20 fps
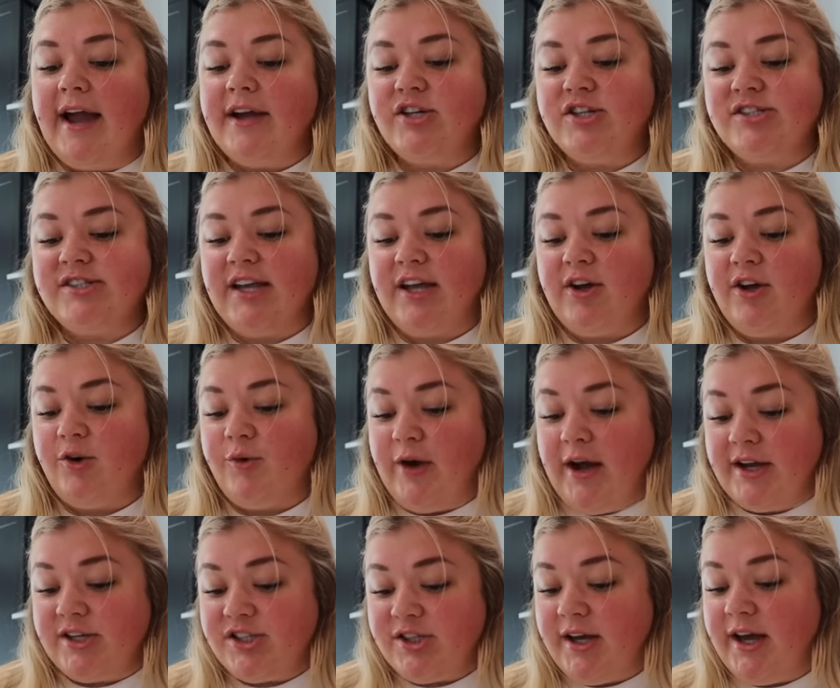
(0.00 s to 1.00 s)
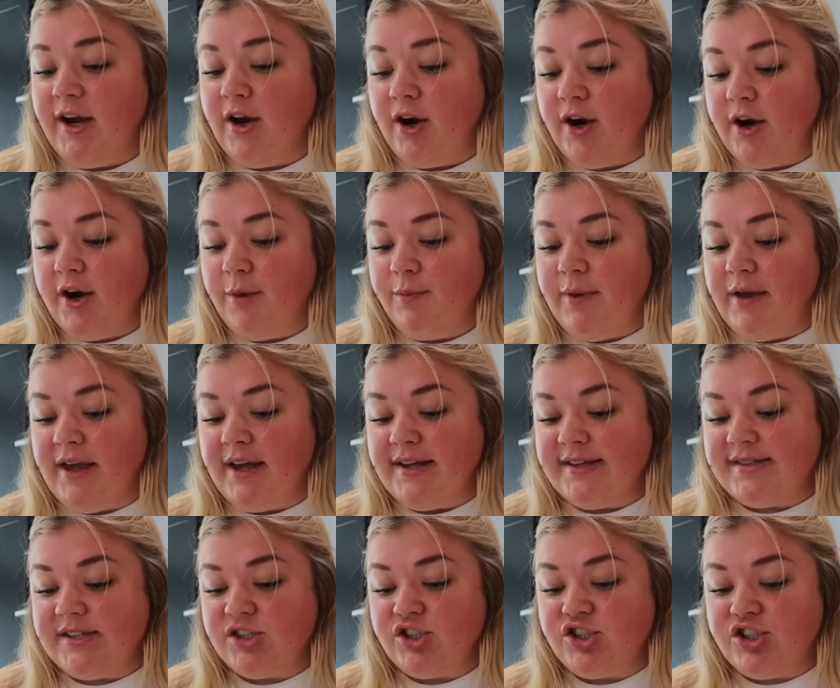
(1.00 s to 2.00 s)
and just like congratulate her
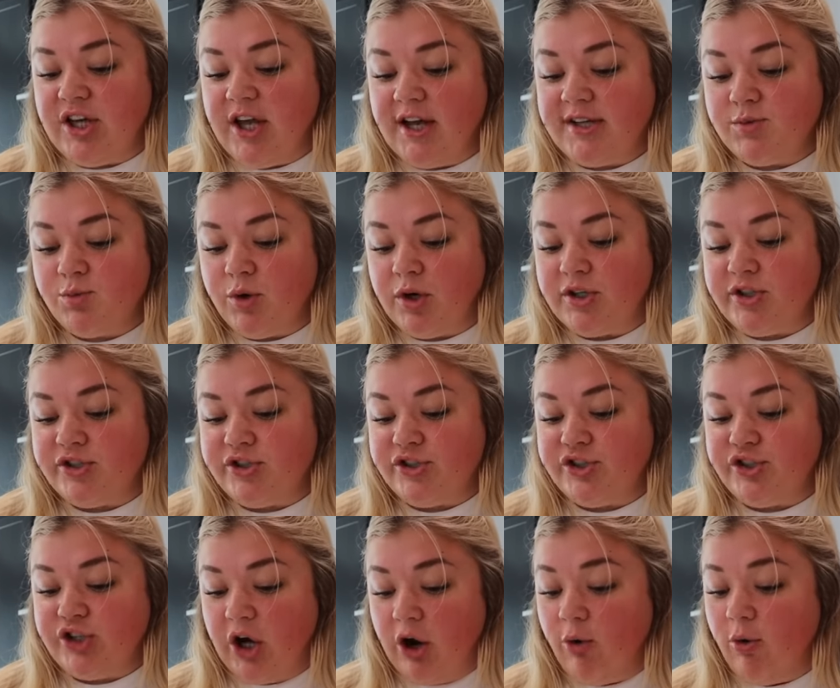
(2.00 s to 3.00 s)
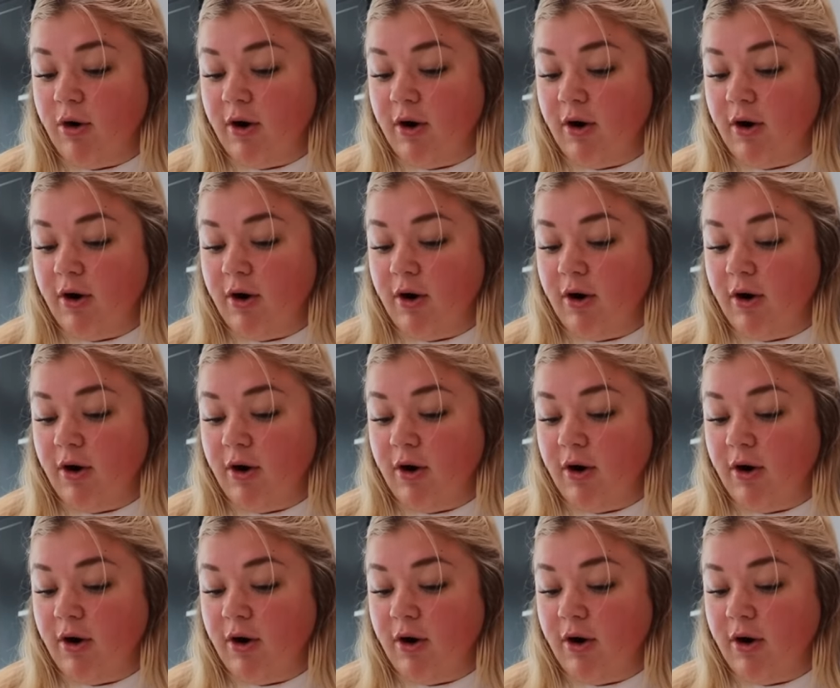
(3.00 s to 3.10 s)
because she has worked so